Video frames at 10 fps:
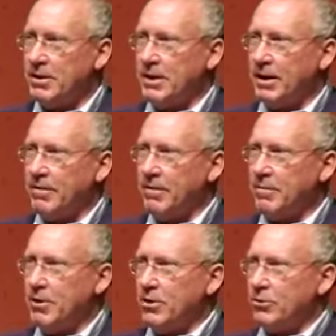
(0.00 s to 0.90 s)
None of
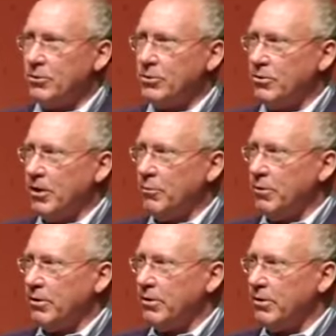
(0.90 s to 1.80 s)
them knew who they
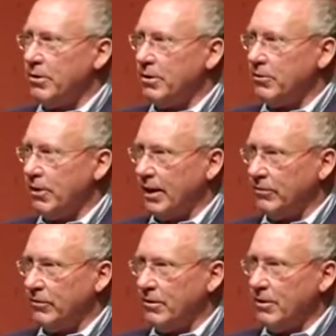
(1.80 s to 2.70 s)
were in
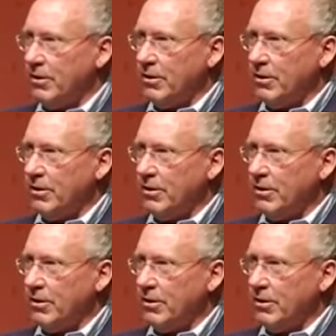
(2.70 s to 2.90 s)
Christ,